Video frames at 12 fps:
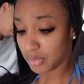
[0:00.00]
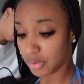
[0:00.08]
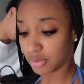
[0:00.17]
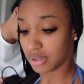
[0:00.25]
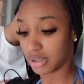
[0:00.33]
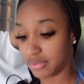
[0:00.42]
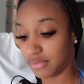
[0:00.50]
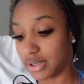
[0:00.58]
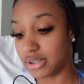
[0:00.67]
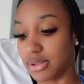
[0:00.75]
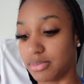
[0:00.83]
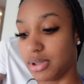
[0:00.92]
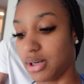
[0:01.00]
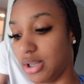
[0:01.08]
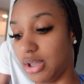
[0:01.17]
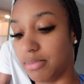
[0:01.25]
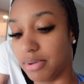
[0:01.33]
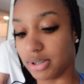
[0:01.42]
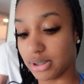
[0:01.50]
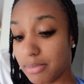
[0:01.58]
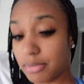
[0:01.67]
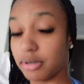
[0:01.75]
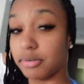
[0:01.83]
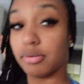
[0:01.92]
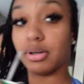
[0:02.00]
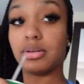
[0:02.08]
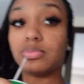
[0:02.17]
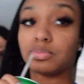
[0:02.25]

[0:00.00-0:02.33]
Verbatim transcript: we going to find something to eat because I'm hungry.